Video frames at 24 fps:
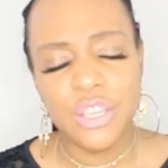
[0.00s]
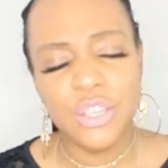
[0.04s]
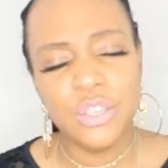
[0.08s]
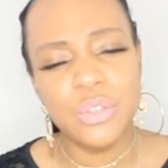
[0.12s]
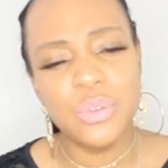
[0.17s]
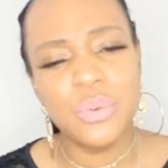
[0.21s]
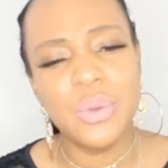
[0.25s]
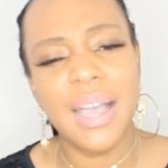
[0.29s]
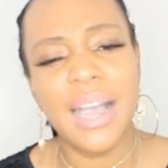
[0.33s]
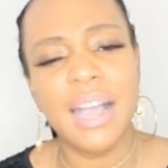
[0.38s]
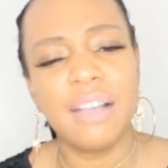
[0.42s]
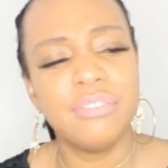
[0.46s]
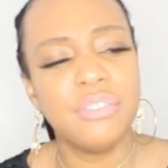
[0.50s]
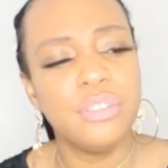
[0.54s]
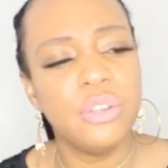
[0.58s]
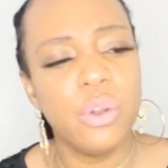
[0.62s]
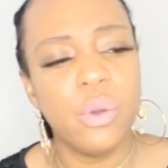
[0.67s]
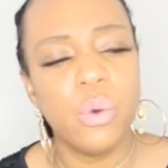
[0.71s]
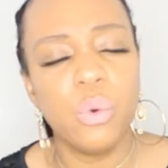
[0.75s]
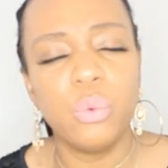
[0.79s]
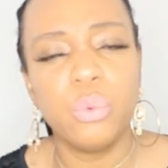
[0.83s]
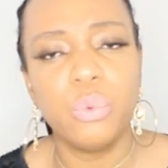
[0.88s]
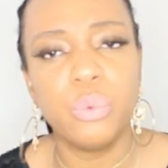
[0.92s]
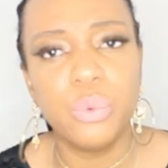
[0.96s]
You have
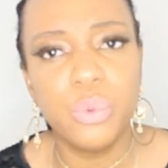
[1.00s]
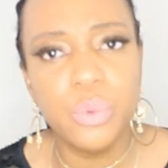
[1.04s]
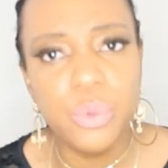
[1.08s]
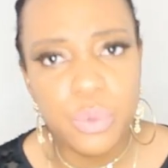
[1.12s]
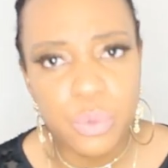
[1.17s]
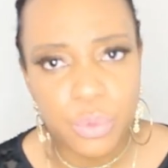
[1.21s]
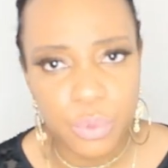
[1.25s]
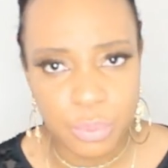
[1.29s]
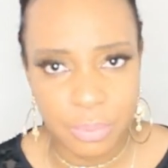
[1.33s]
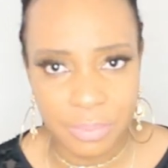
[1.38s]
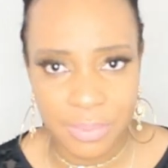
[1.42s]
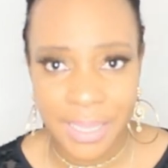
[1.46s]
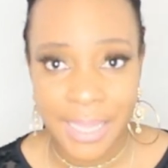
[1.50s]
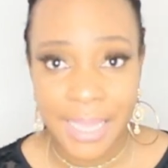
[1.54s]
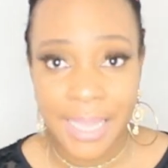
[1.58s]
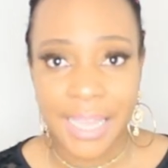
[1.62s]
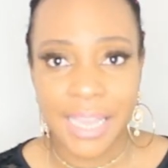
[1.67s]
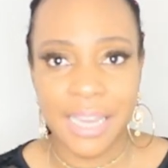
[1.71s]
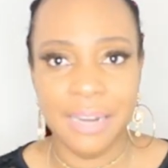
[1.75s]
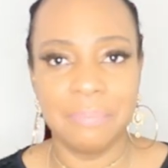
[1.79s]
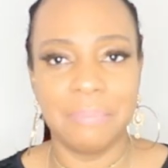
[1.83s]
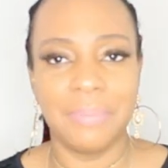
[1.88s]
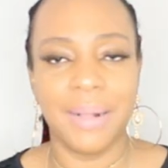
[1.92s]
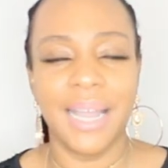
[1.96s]
no room
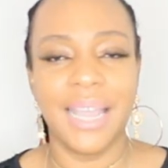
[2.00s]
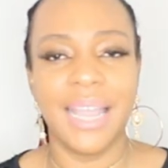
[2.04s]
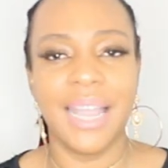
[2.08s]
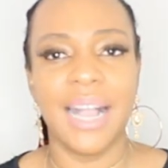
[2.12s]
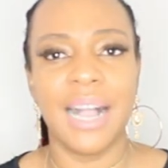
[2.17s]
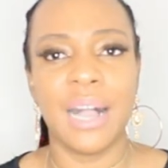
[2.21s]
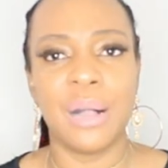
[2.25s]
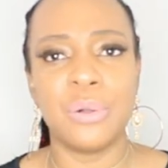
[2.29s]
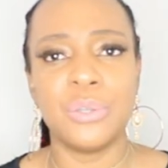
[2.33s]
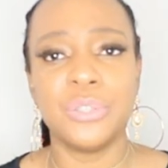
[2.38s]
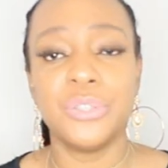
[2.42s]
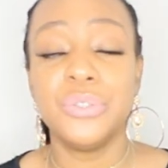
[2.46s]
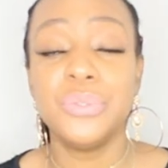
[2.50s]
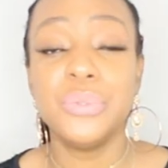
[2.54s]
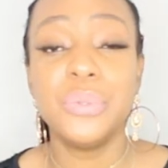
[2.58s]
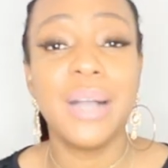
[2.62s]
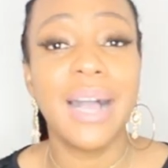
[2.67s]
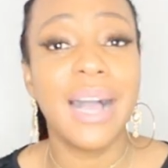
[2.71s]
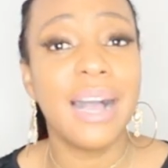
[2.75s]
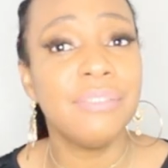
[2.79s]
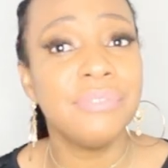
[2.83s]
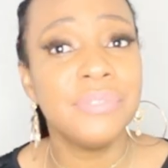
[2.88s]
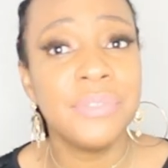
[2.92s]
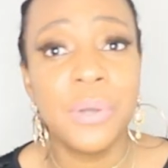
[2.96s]
in my house. You
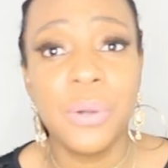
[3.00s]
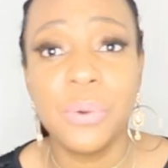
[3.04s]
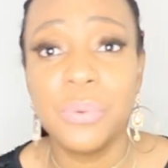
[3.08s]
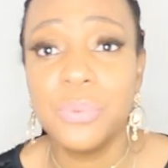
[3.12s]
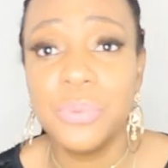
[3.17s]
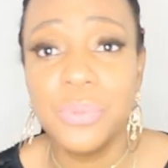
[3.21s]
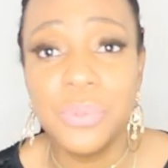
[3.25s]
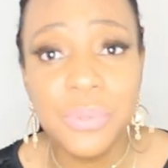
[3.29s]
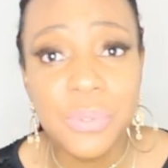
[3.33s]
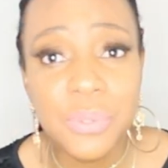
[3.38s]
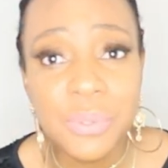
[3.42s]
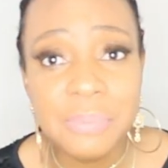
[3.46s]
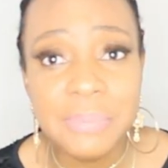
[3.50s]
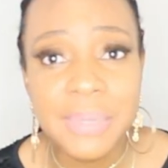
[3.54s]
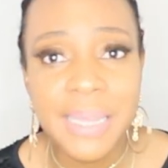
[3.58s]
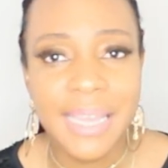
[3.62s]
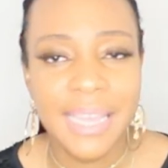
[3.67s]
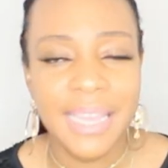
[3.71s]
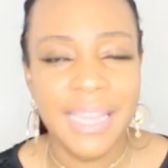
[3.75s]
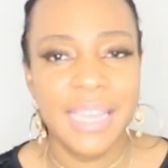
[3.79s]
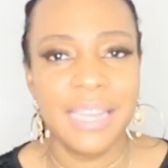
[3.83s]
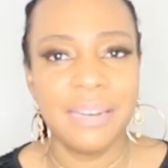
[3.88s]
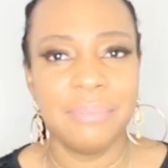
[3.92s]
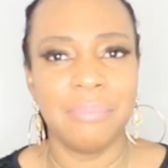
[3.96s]
have no room
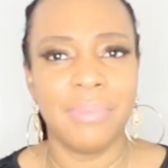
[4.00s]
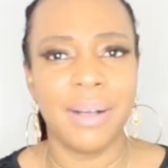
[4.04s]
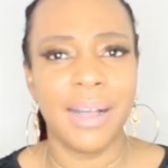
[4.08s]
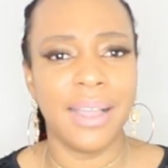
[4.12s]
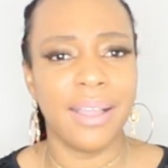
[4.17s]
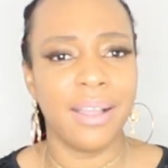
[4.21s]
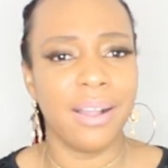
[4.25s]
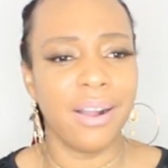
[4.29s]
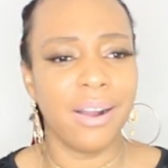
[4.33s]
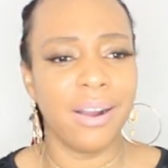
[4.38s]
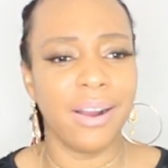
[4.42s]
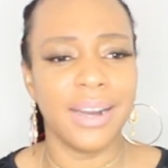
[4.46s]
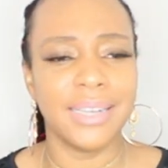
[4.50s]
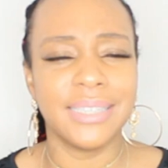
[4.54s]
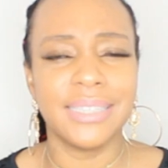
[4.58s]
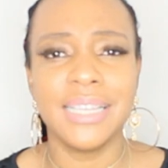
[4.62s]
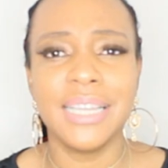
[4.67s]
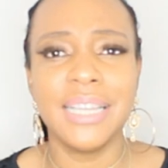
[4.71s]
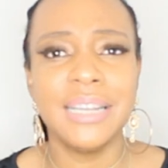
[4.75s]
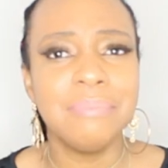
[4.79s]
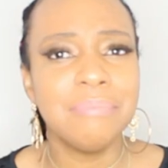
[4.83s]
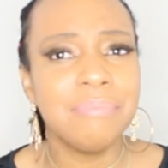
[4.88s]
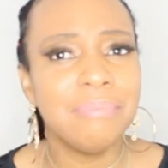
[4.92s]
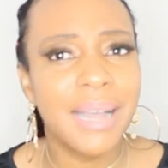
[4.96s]
in my heart,
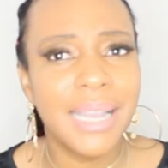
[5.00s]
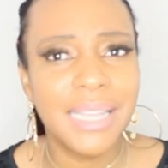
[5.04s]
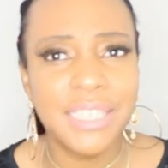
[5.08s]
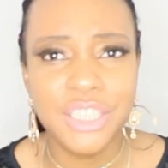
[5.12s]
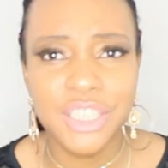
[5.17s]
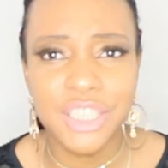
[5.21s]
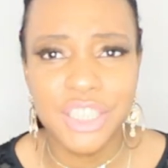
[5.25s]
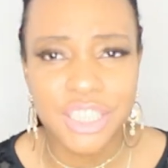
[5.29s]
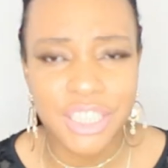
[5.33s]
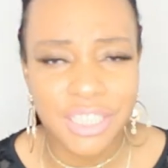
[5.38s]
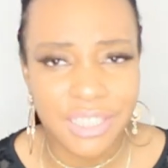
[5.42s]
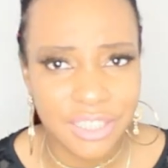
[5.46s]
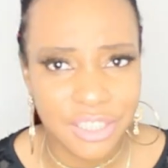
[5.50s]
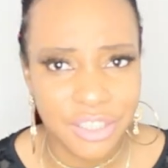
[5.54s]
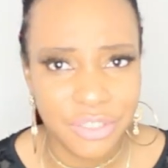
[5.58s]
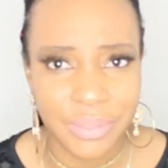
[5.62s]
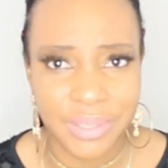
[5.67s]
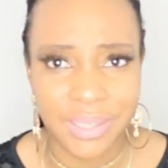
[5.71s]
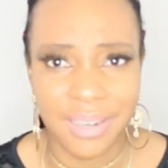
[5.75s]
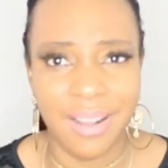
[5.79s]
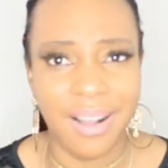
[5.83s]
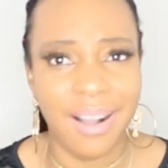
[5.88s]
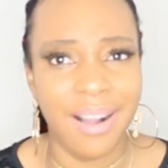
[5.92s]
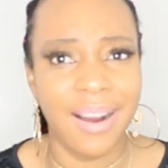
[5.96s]
in my
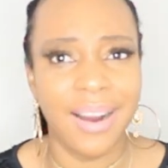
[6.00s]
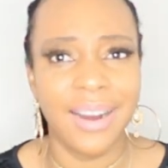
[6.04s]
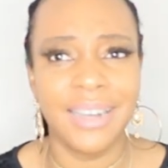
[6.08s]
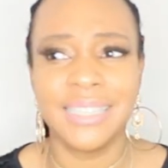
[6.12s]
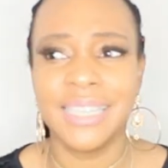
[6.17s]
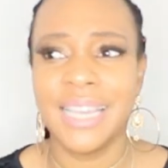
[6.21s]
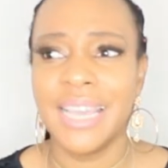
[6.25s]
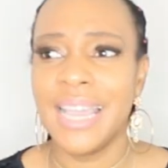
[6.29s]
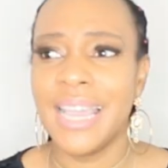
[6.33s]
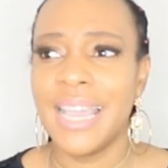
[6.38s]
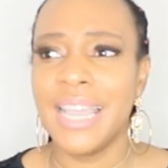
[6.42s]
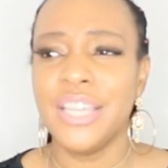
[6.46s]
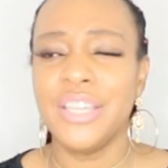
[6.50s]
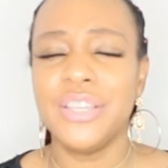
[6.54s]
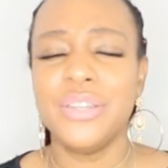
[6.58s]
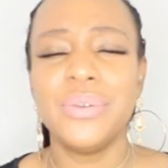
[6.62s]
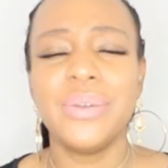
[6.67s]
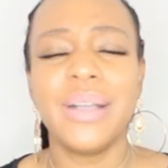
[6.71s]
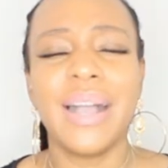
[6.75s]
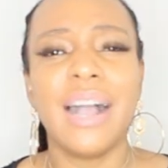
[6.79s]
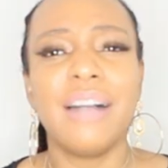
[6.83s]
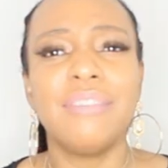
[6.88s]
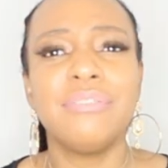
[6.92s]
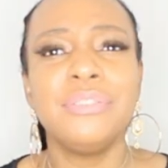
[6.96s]
children's heart.
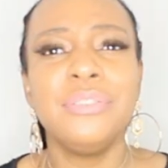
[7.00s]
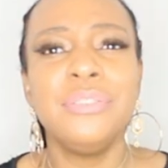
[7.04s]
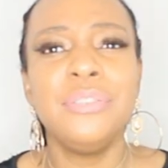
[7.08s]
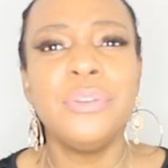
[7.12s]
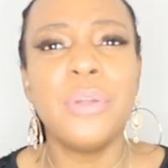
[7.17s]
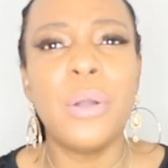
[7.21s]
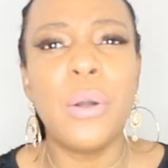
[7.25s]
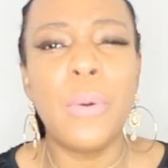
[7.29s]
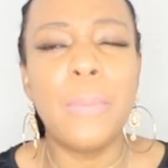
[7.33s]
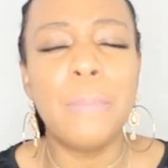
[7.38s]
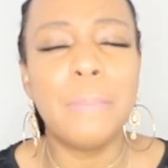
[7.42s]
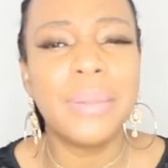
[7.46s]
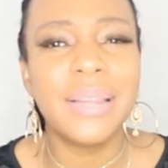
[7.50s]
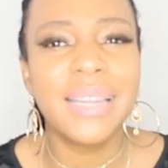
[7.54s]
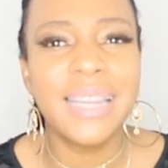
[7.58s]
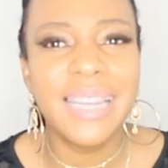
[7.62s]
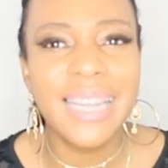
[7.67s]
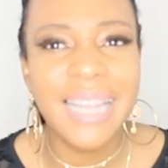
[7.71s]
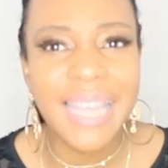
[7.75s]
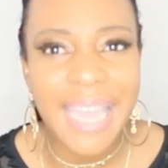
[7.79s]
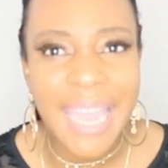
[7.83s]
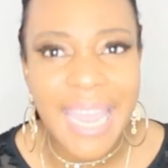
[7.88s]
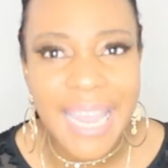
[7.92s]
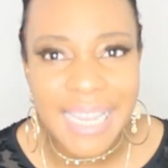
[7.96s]
You have no
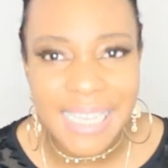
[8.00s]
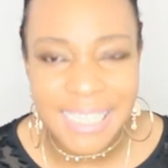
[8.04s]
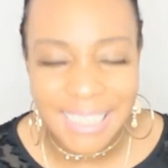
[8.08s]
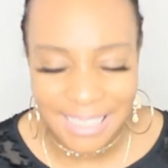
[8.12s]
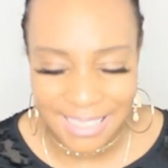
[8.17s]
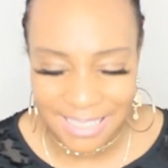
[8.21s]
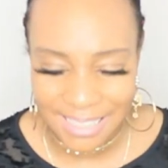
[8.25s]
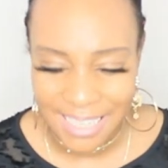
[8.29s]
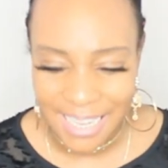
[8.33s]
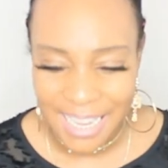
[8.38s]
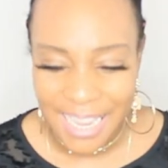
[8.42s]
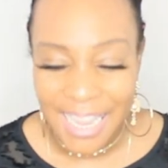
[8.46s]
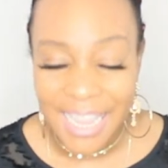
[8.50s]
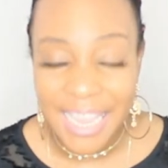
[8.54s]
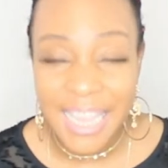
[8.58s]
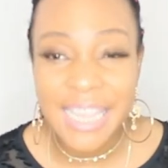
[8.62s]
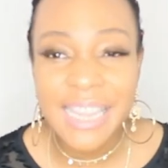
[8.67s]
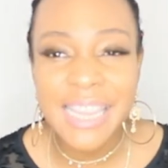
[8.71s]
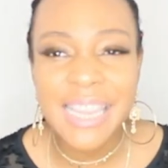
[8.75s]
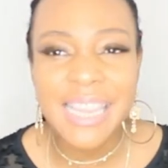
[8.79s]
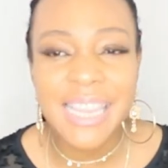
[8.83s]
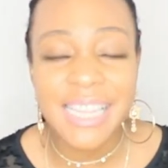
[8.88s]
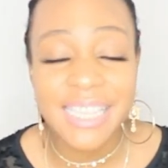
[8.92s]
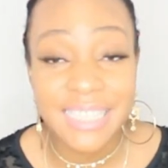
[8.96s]
place
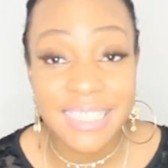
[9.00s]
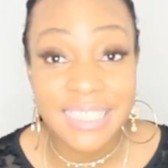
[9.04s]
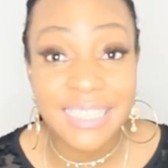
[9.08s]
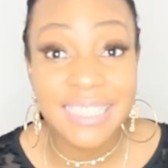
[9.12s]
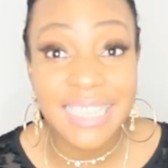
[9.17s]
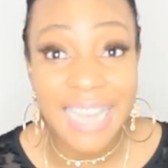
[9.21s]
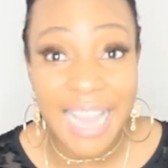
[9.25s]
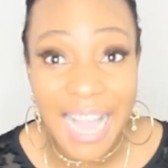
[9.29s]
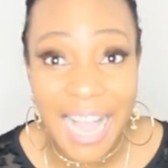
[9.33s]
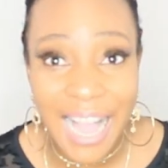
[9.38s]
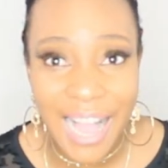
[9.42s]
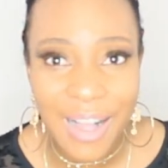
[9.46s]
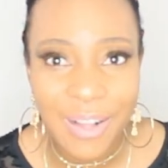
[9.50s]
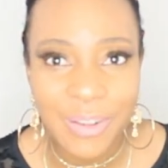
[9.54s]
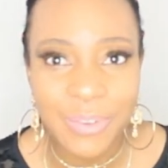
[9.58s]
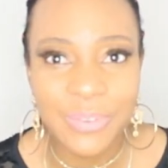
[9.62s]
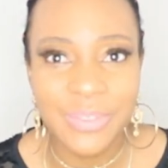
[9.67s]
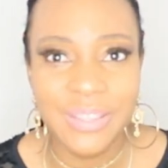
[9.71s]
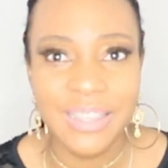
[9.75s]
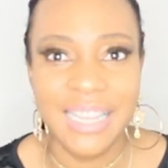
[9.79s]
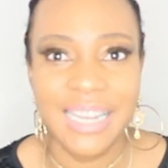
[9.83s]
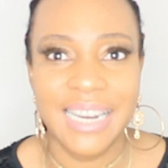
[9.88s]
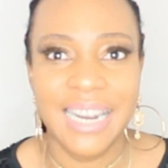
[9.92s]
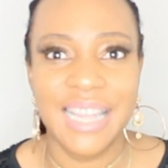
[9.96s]
in this
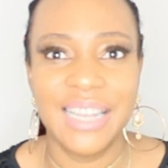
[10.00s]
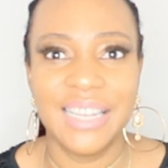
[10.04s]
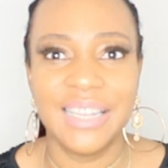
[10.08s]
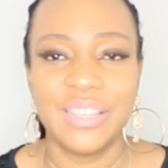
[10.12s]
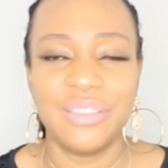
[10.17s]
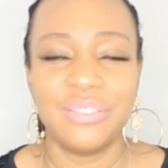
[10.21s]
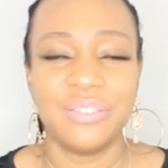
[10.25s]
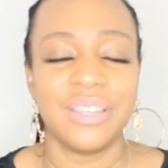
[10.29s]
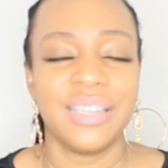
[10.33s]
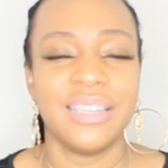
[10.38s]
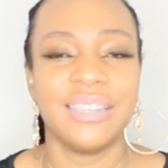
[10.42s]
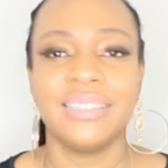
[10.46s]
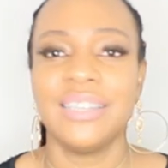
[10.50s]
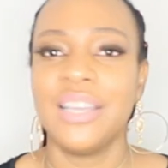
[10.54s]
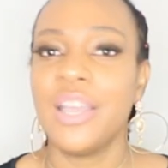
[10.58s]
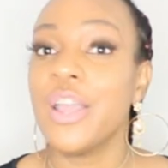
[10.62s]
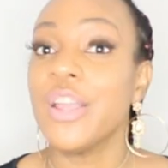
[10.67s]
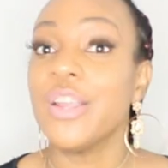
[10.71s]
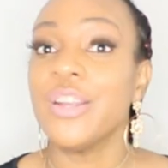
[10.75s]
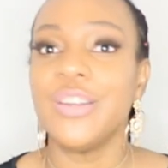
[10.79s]
town that I live in.